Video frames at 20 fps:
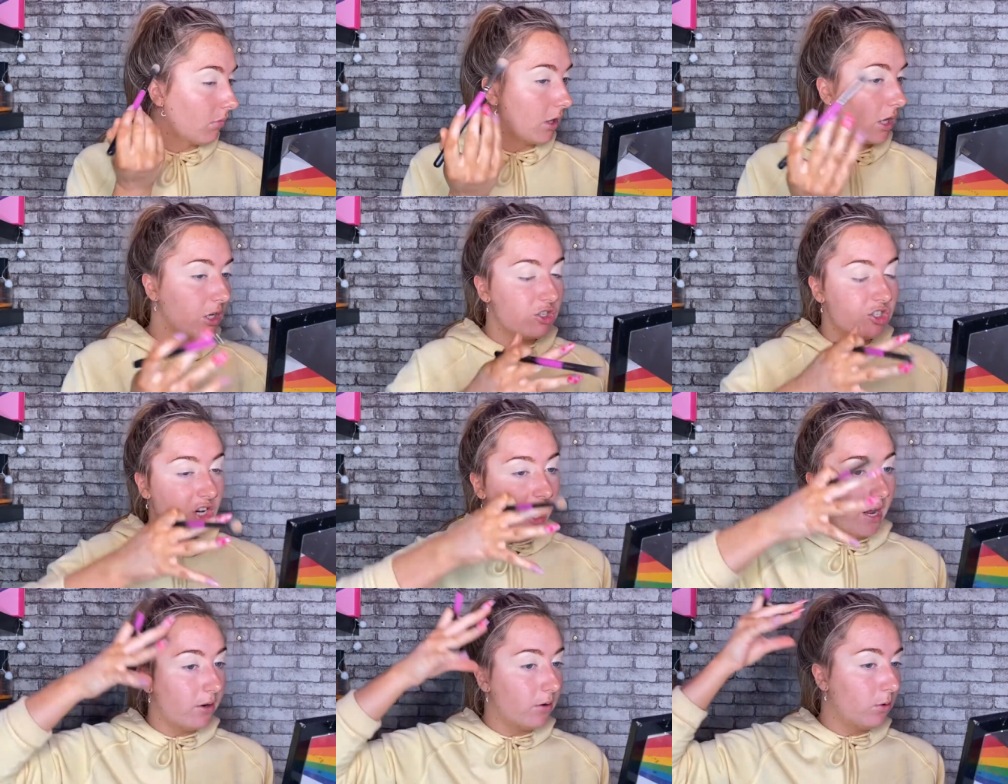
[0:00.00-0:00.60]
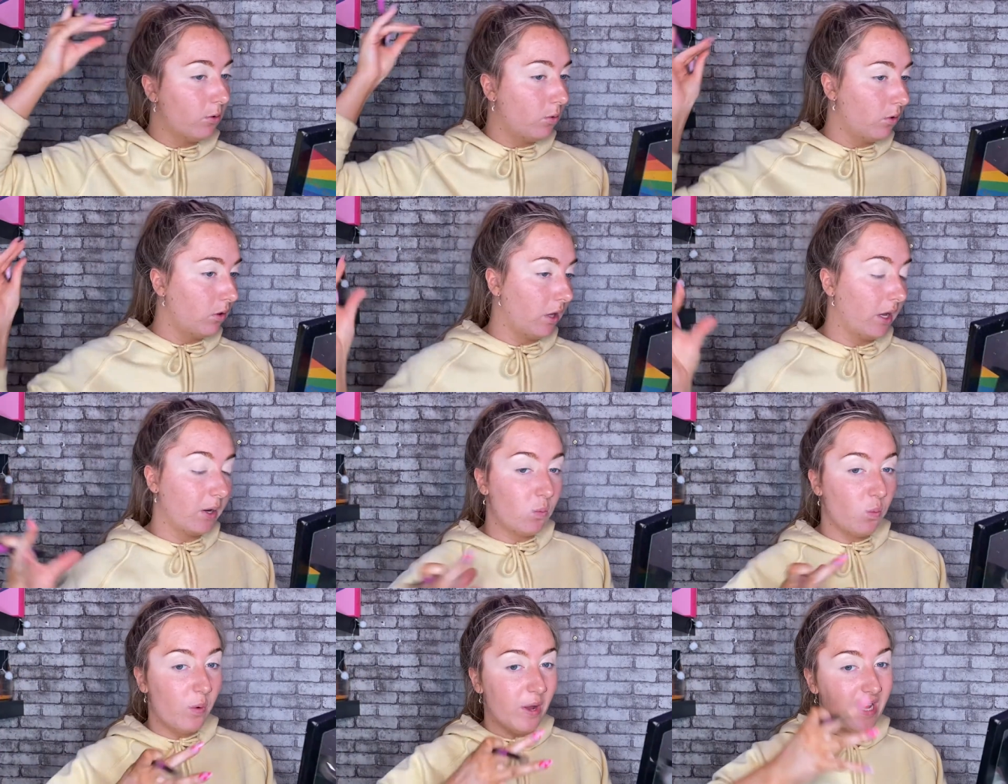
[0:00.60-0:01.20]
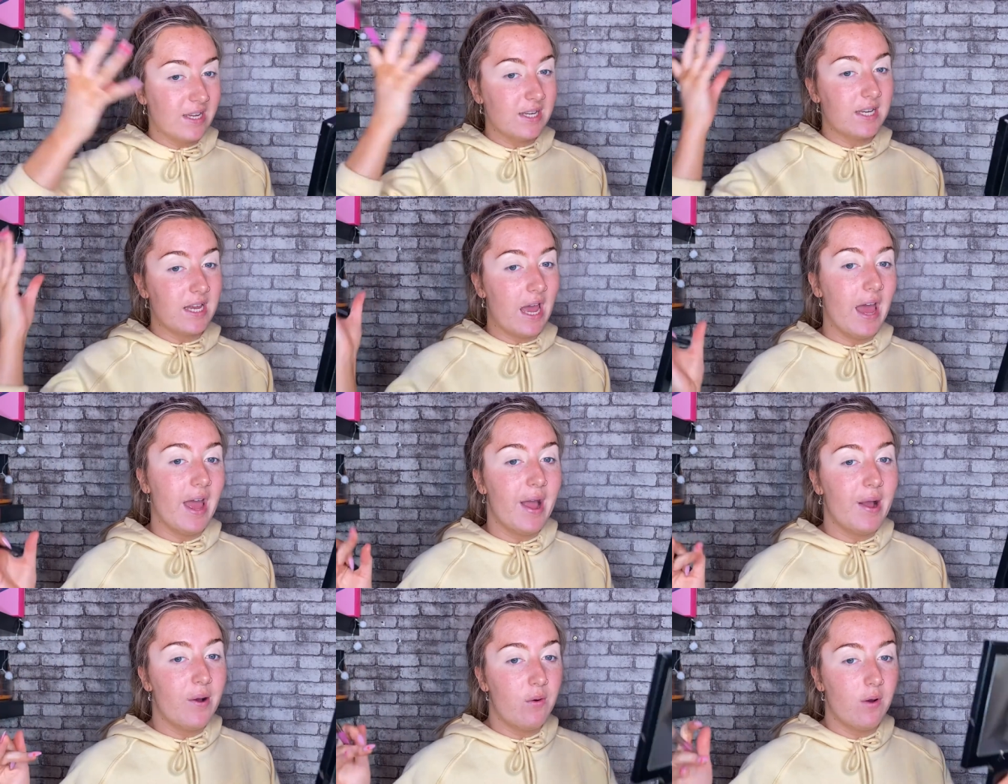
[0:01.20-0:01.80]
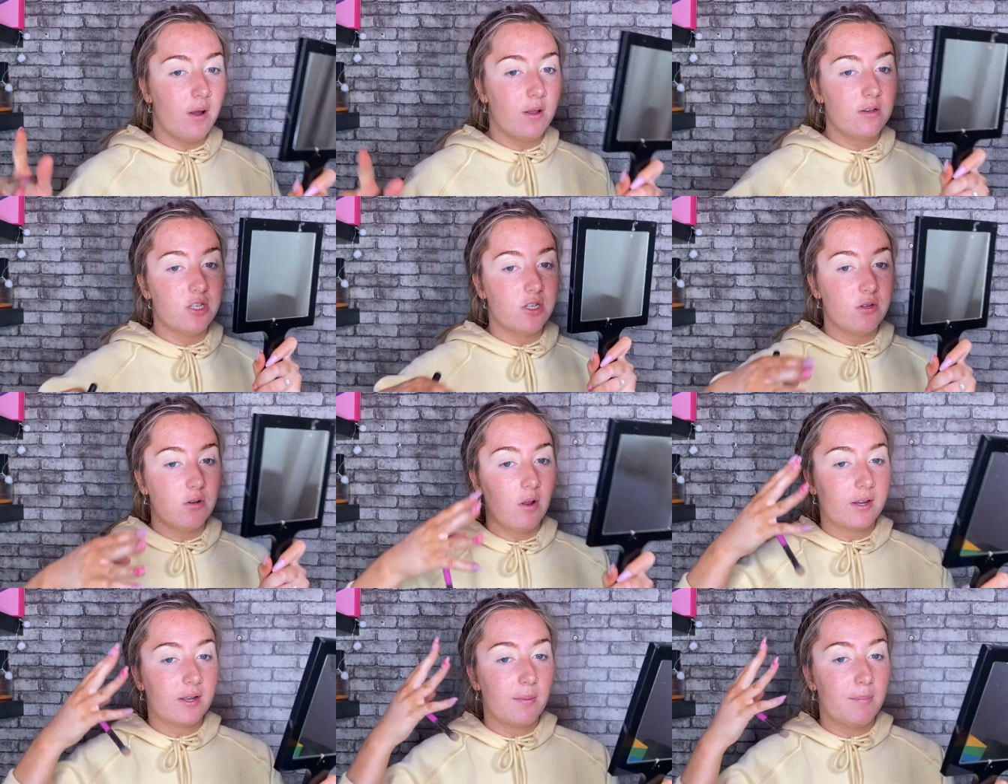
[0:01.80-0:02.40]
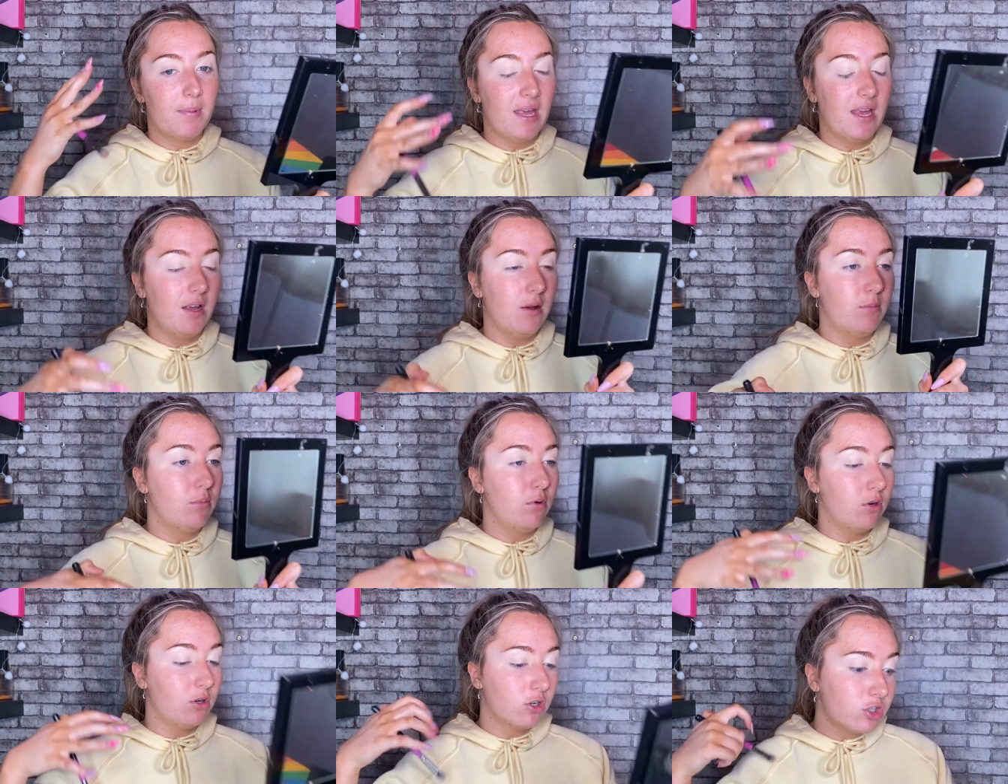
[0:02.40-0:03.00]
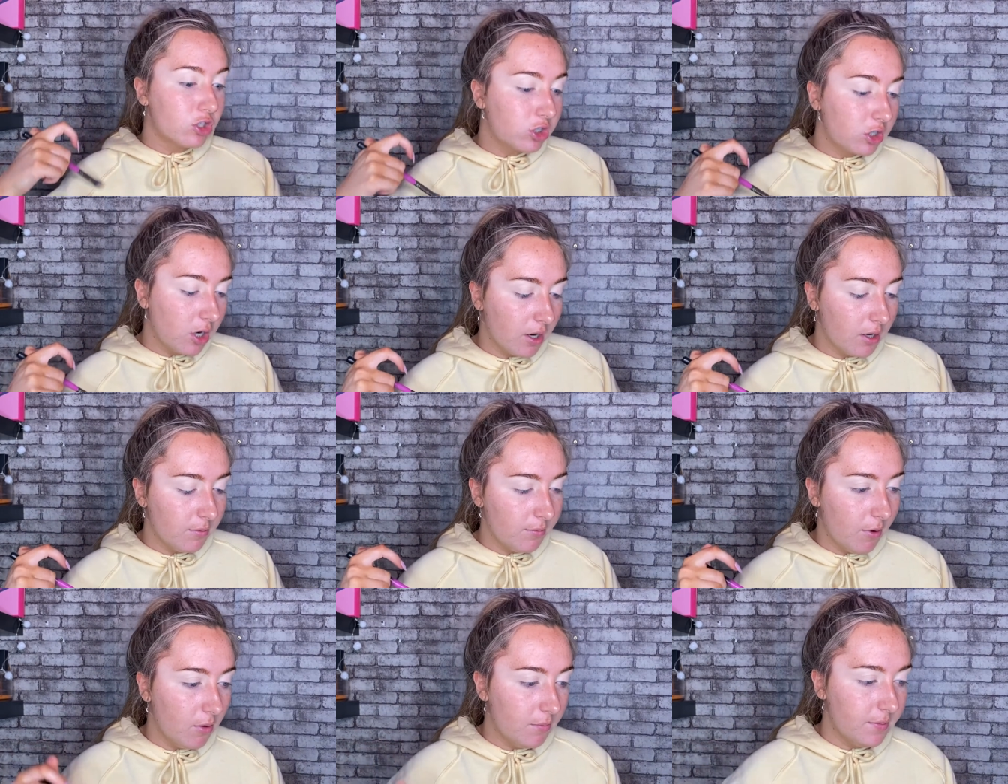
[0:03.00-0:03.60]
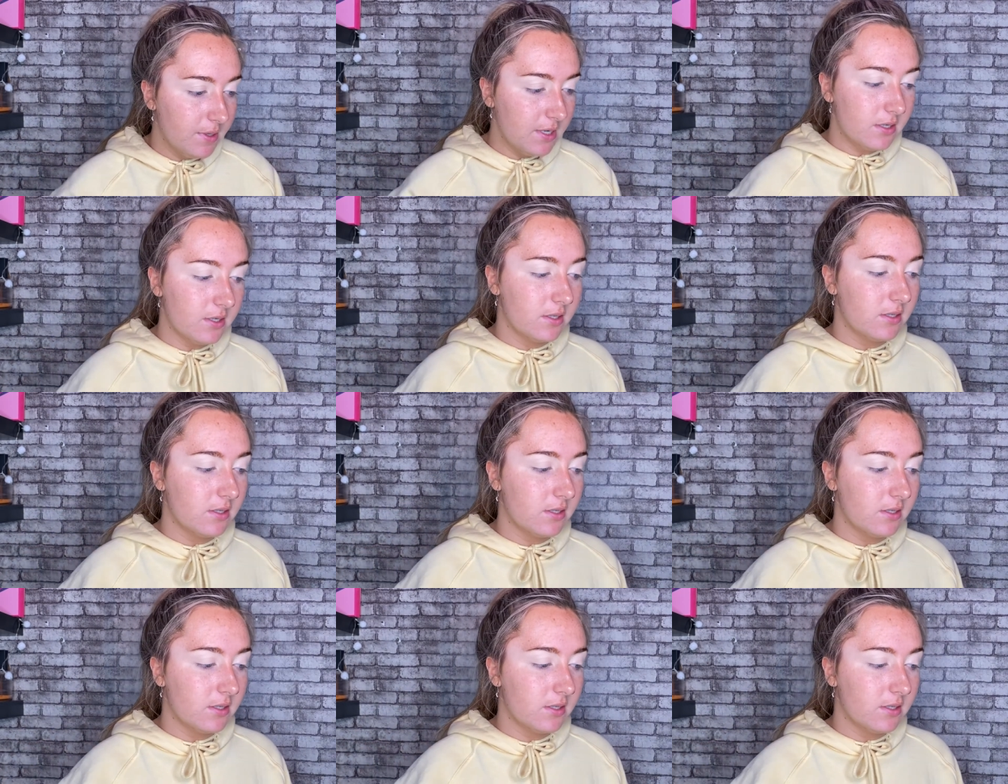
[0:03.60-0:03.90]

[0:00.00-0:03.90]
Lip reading: shadow like winged out and do like a pink blush kind of moment.